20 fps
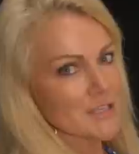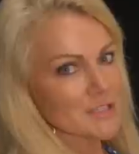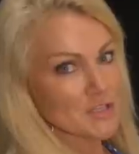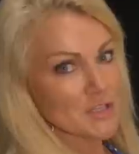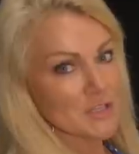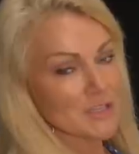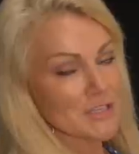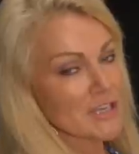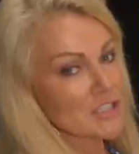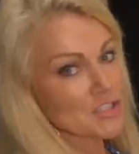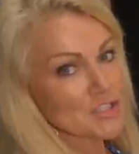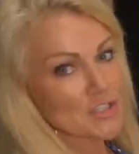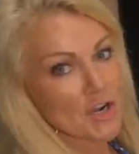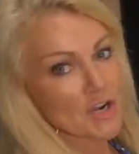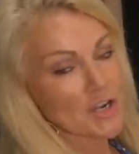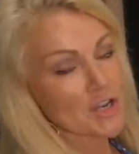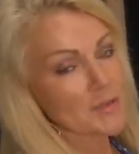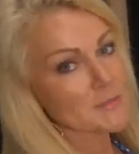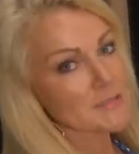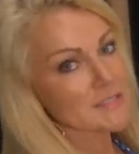So the Dutch
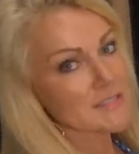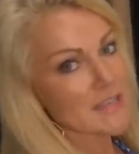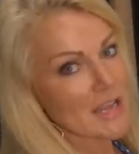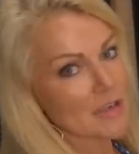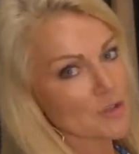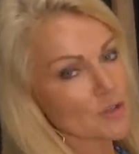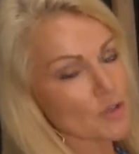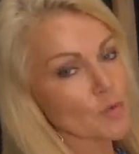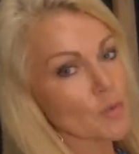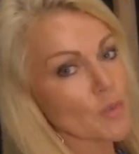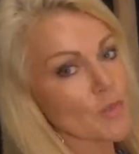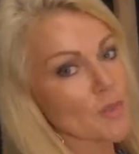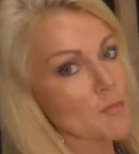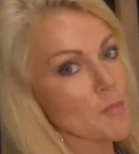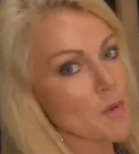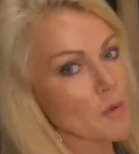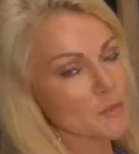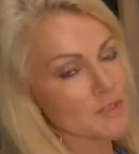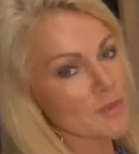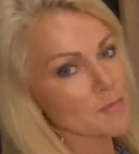Star comes standard with the
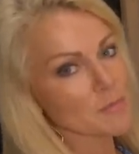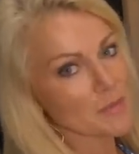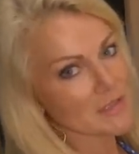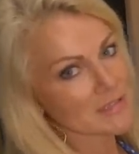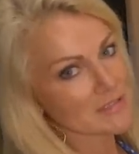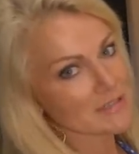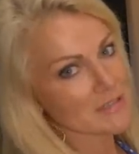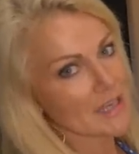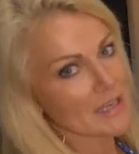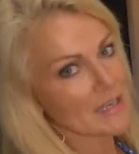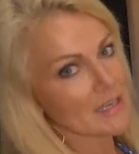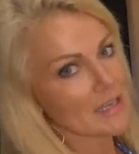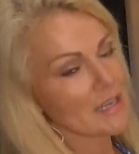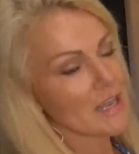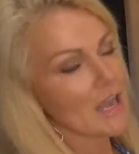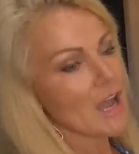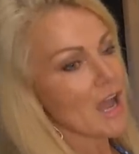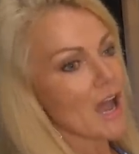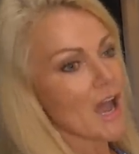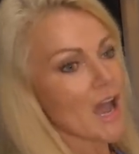multiplex lighting.
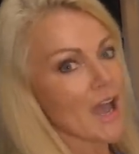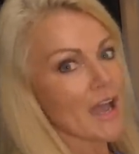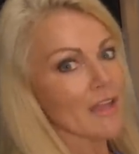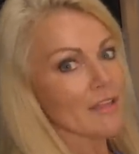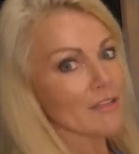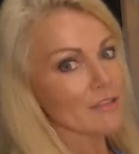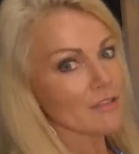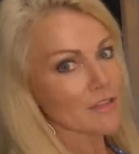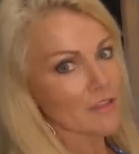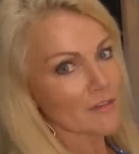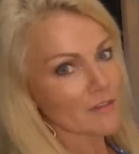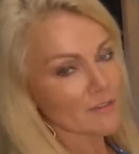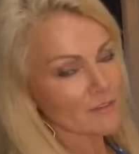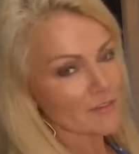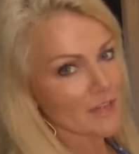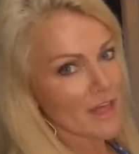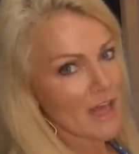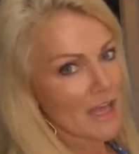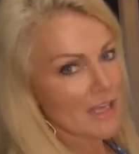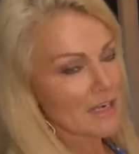I love
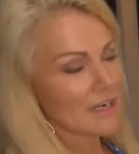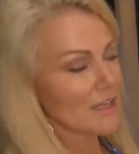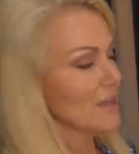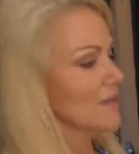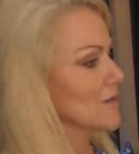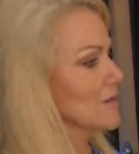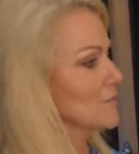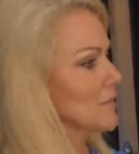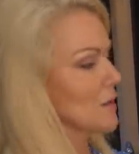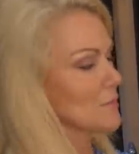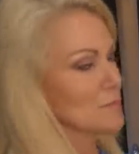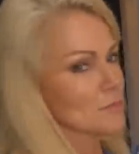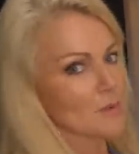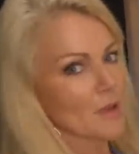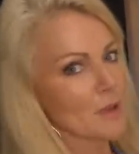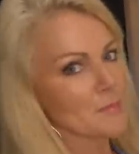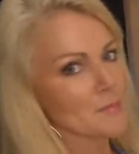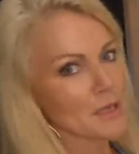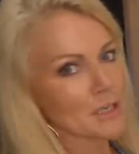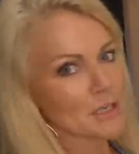that. Um, I'm,
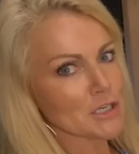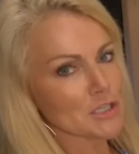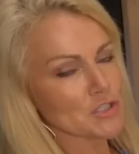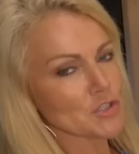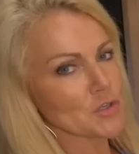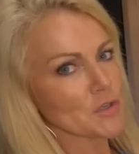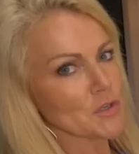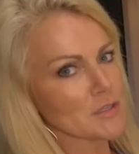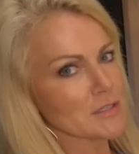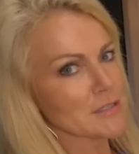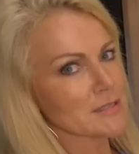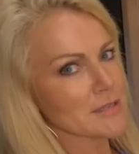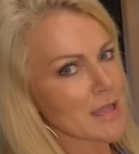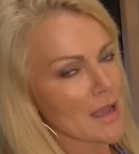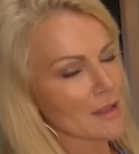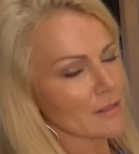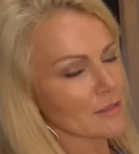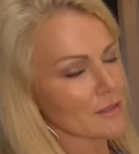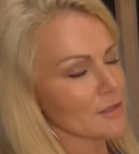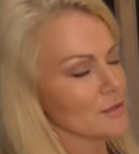I'm not gonna show you
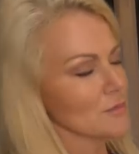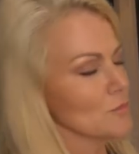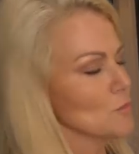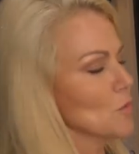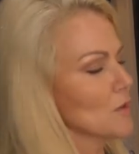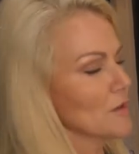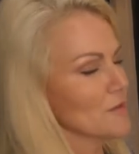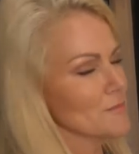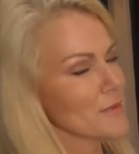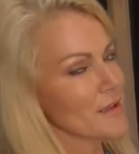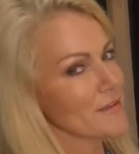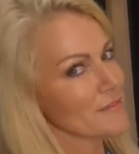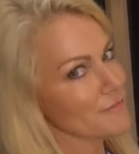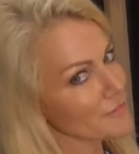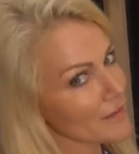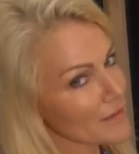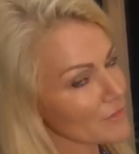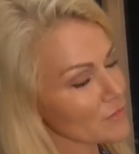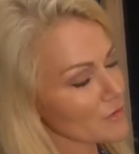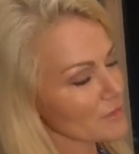exactly one of my
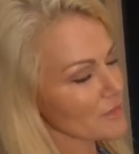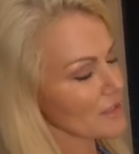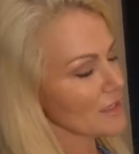favorite